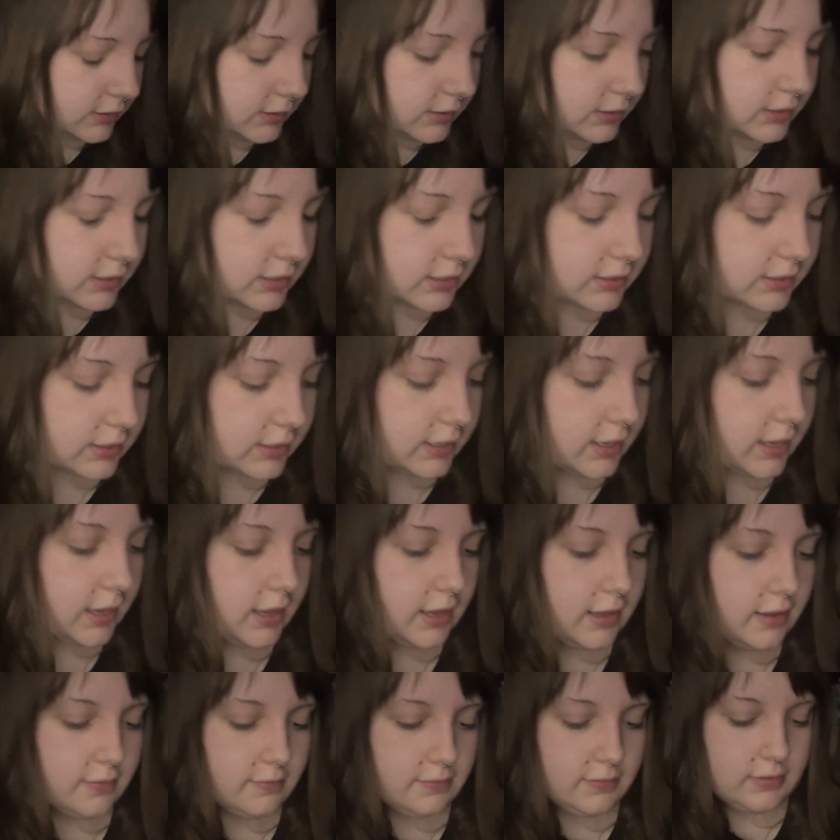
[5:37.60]
And I
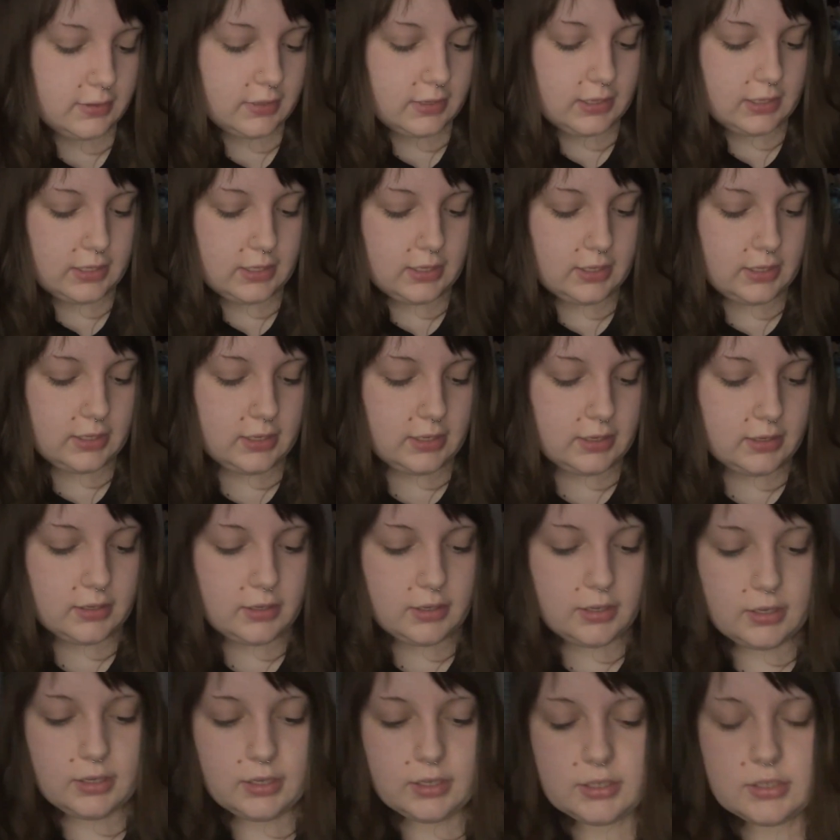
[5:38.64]
have the
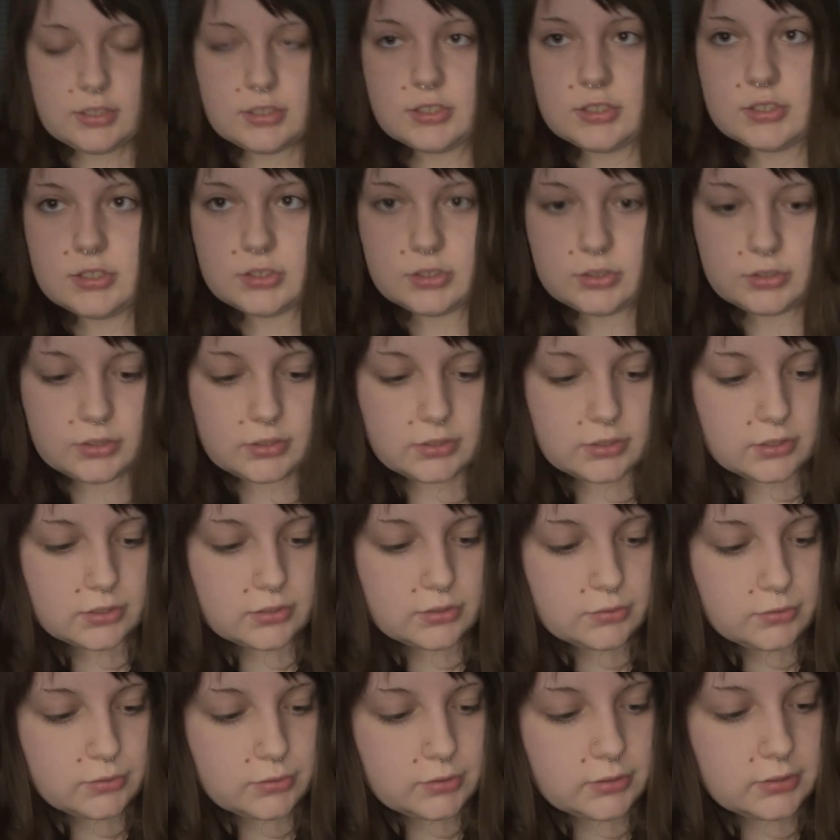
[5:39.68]
Sursoul
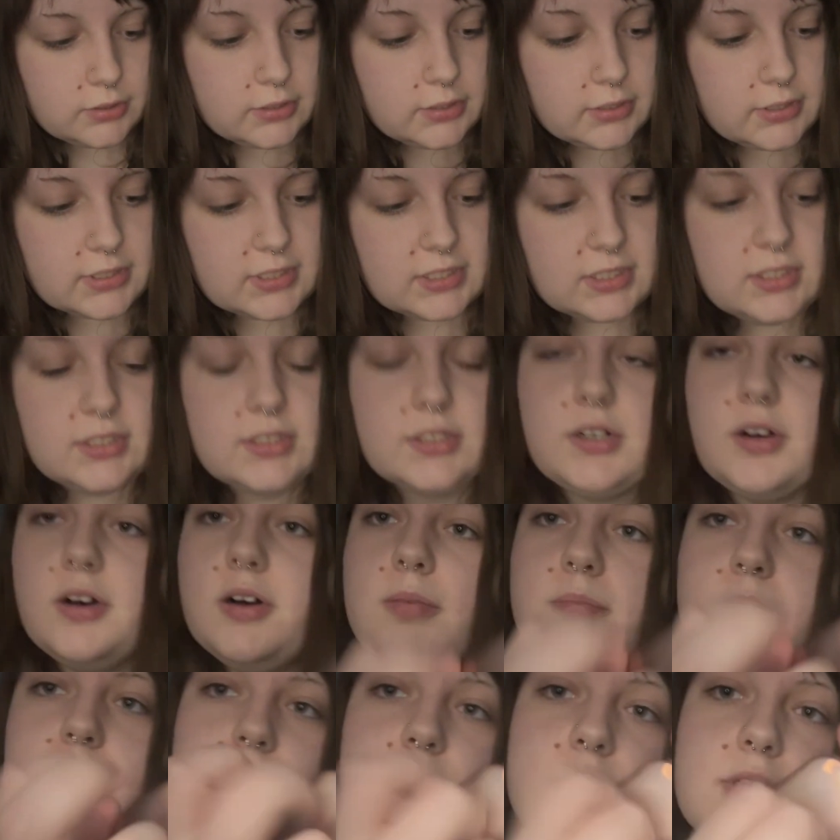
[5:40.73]

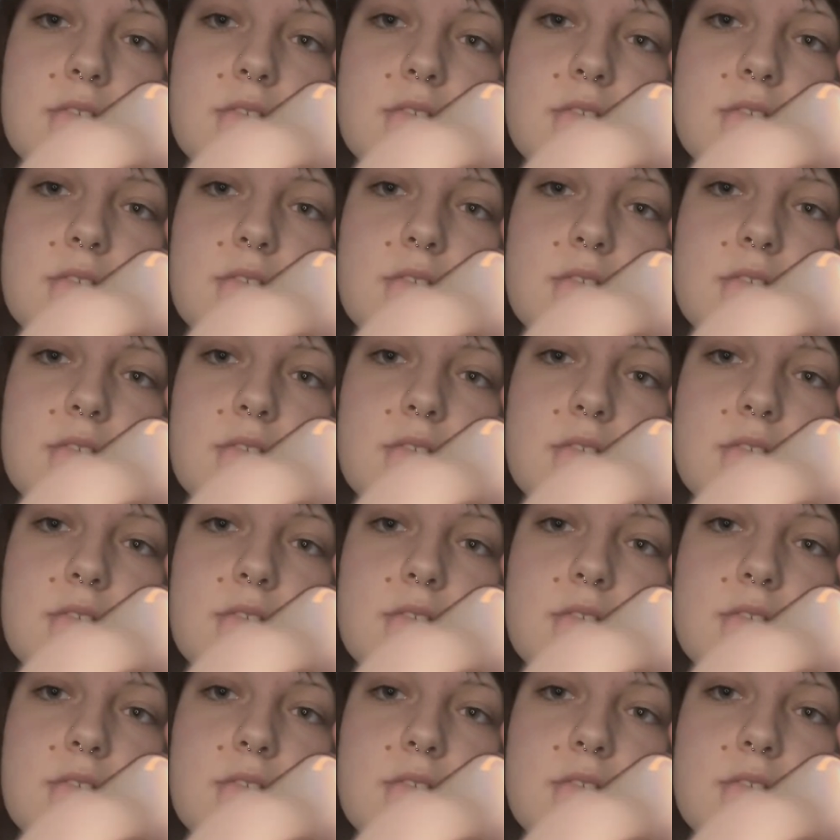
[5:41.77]
Sculpt